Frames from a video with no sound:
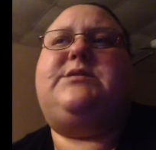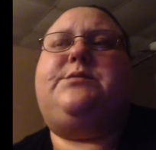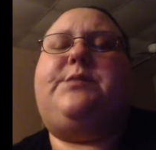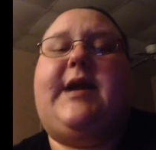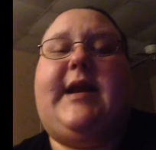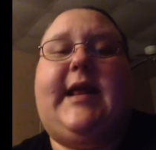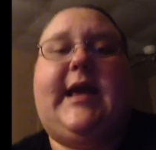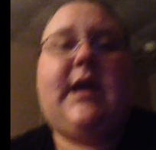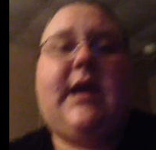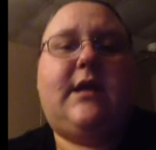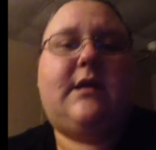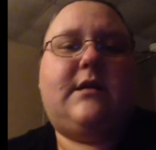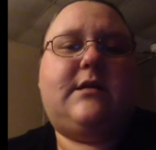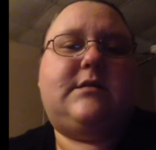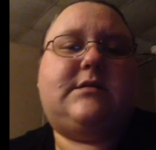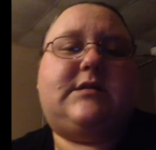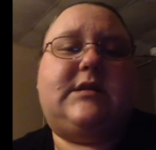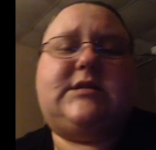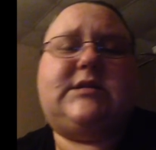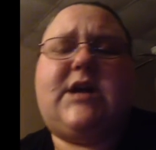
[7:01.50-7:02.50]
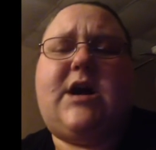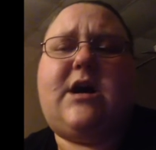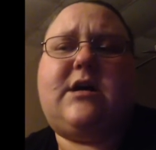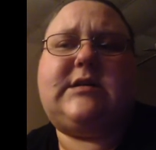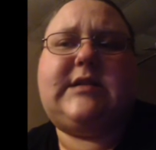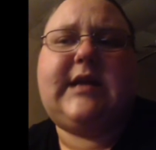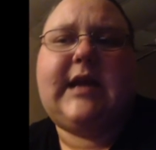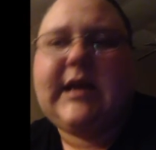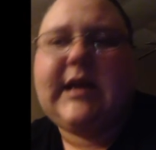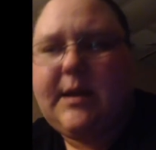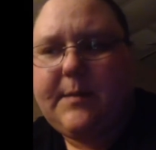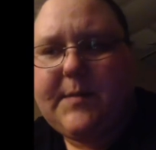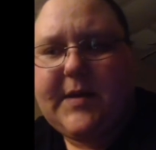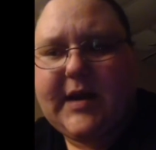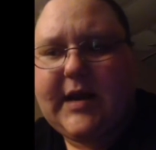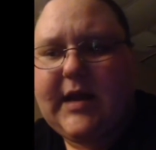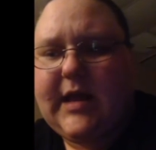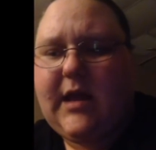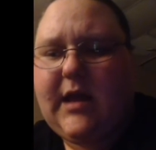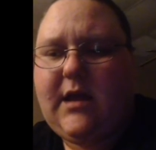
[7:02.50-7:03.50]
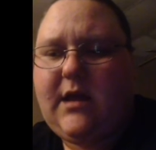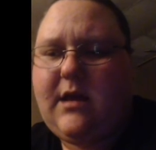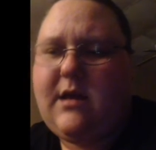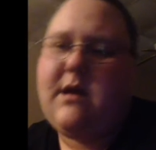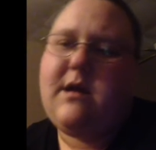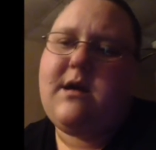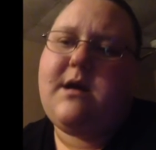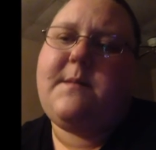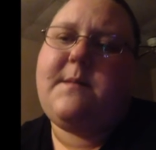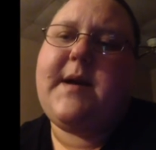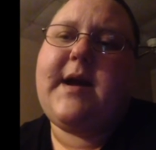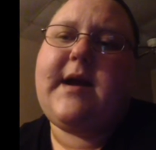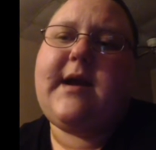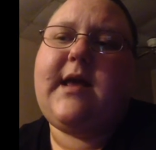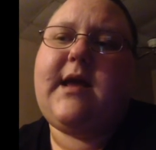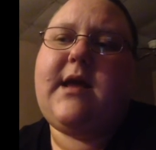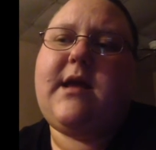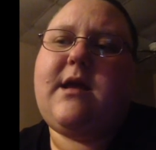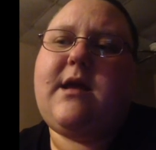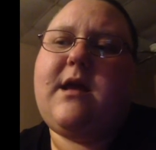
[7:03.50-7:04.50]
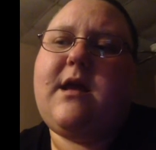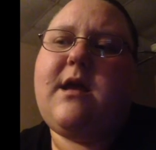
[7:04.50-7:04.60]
ready to talk to anybody about it.